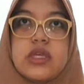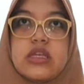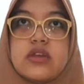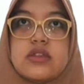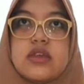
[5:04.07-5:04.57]

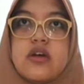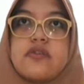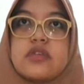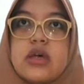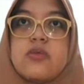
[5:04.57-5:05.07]
because
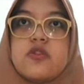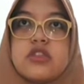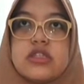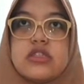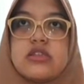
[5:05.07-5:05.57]
of some
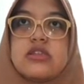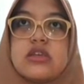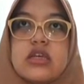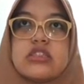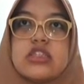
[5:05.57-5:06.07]
reasons,
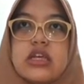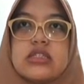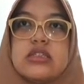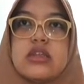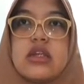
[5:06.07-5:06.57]
such
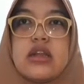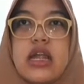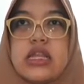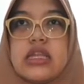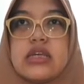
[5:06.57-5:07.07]
as
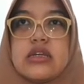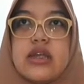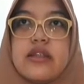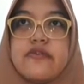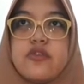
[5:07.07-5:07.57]
writing
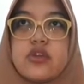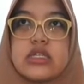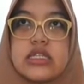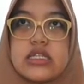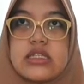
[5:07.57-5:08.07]

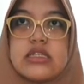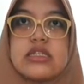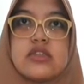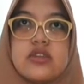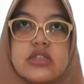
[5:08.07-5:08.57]
reinforces the
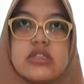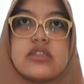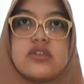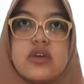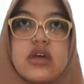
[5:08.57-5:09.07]
students
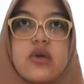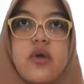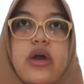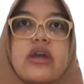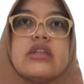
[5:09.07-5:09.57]
to
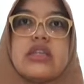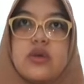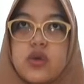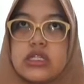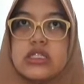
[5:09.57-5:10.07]
acquire
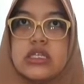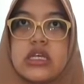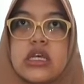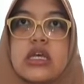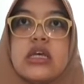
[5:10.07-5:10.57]
language.
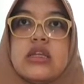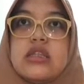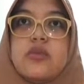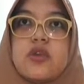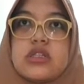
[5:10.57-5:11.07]

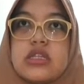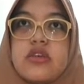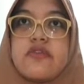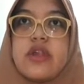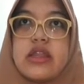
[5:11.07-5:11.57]
The process
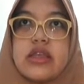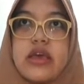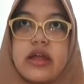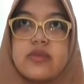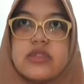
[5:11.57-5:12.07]
of writing
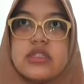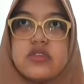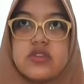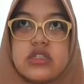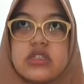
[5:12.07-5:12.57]
helps the
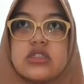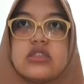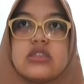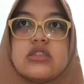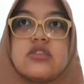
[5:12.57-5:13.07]

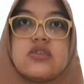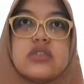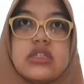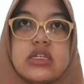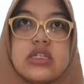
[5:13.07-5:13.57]
students to
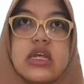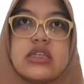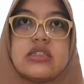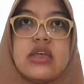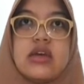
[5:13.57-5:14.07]
learn
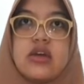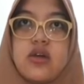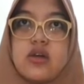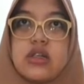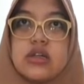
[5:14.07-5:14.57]
as they
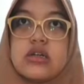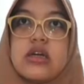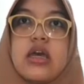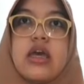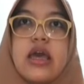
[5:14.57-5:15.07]
go along,
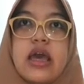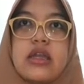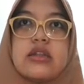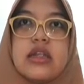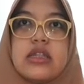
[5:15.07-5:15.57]

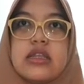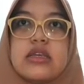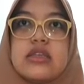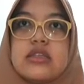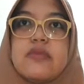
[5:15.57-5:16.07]
and
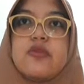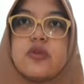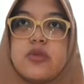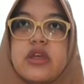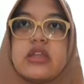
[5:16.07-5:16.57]
writing is
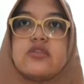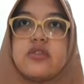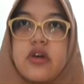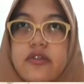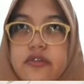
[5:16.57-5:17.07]
appropriate
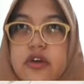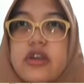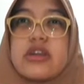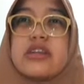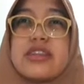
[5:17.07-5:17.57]

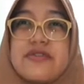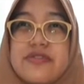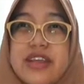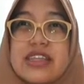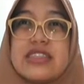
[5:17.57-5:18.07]
for
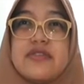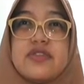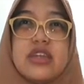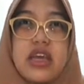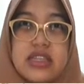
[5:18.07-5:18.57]

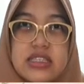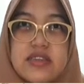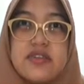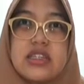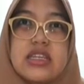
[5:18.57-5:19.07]
reflective
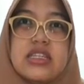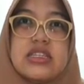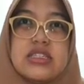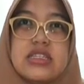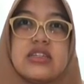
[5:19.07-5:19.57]
activity
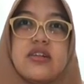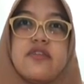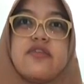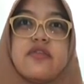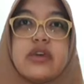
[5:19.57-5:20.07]
instead of
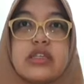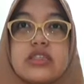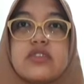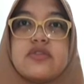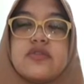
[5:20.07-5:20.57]

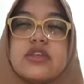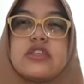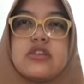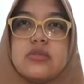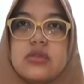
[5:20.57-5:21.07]

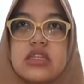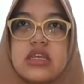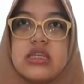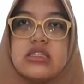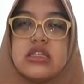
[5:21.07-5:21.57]
face-to-face
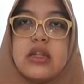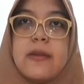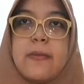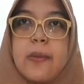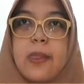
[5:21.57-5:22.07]
communication.
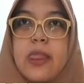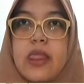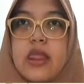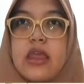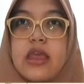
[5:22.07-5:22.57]

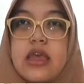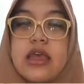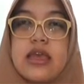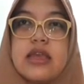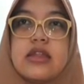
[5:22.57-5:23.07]

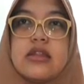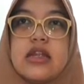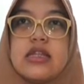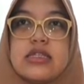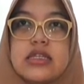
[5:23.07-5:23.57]
In
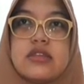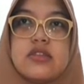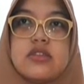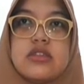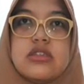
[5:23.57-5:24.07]
writing,
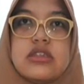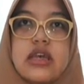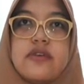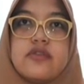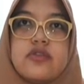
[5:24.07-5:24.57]
students
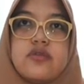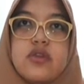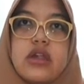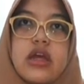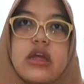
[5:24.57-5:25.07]
have to
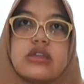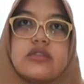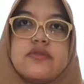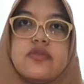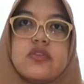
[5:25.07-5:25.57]
work hard
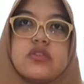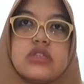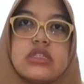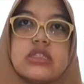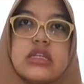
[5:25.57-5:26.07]
to
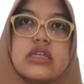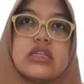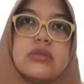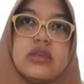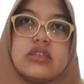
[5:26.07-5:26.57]
force their
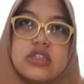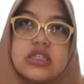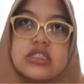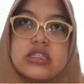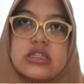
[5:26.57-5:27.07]

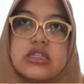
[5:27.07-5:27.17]
imagination.